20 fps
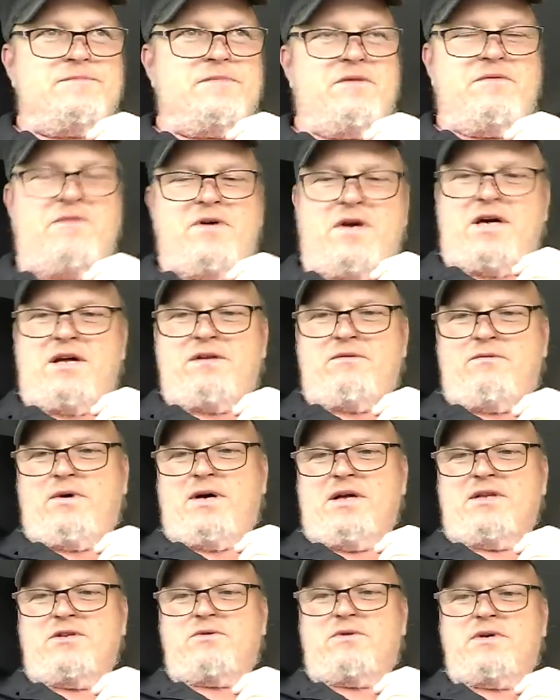you got
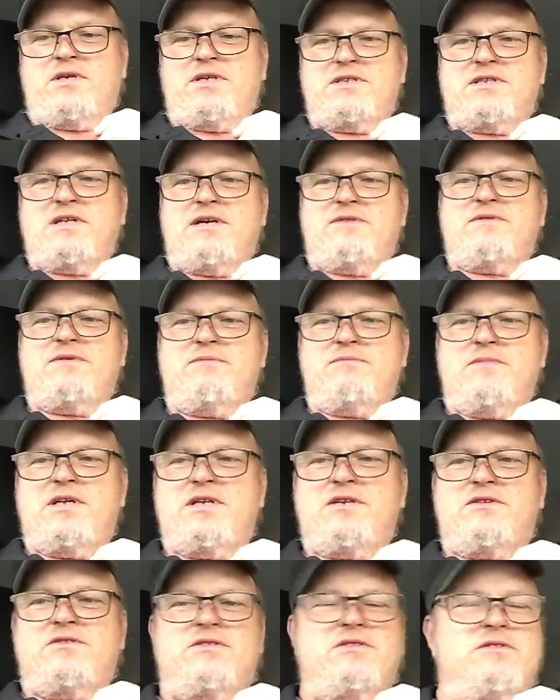27
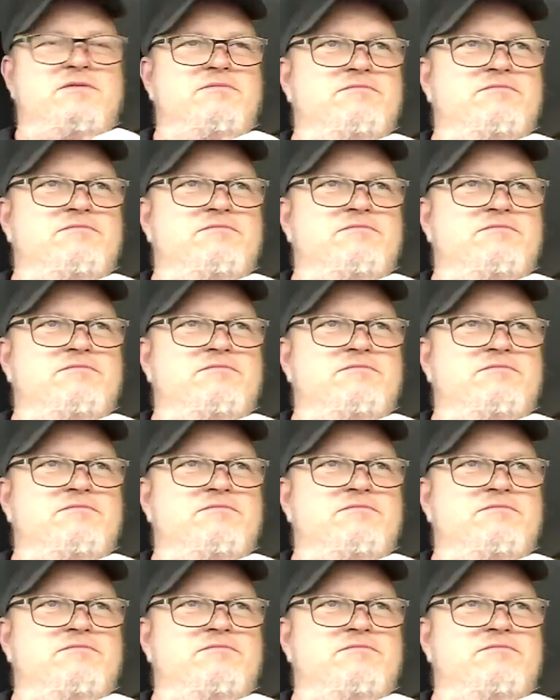minutes to